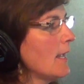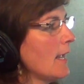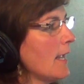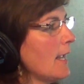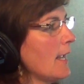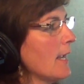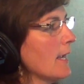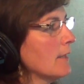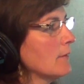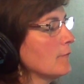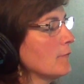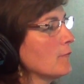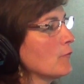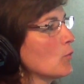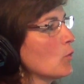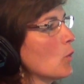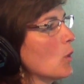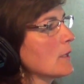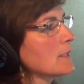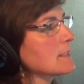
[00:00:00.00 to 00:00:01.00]
And
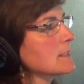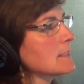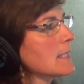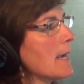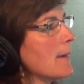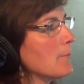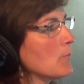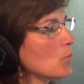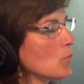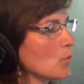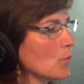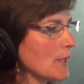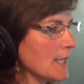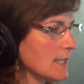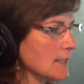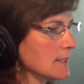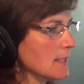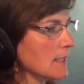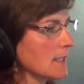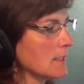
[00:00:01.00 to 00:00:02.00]
for some
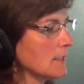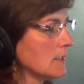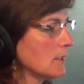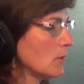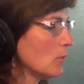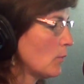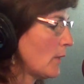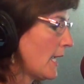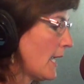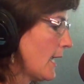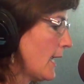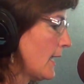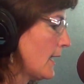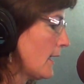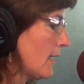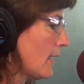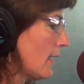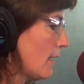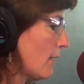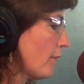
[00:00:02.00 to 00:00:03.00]
reason, the
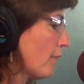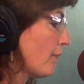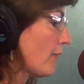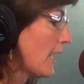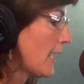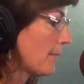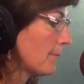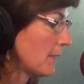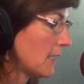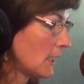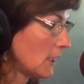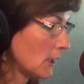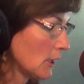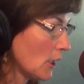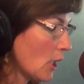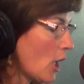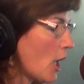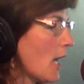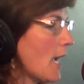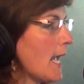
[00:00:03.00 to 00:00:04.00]
way family
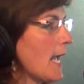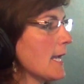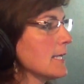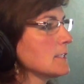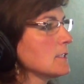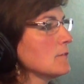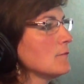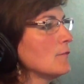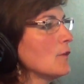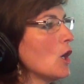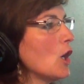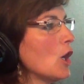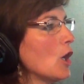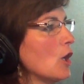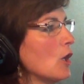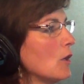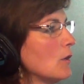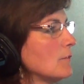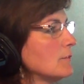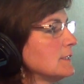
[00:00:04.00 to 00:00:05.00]
law has
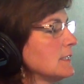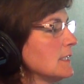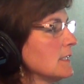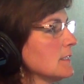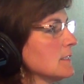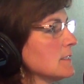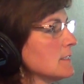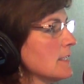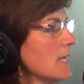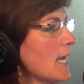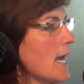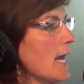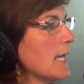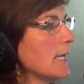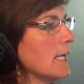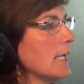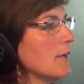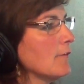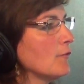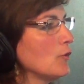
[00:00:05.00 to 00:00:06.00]
evolved is
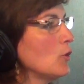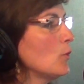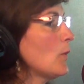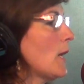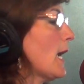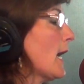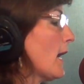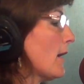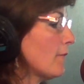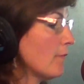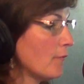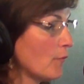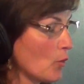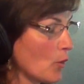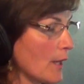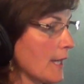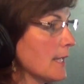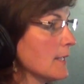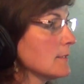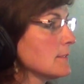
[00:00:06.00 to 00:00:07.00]
that if you have,
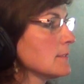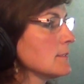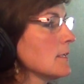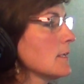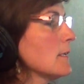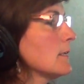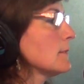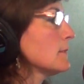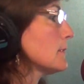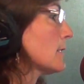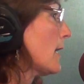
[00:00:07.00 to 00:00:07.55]
for instance,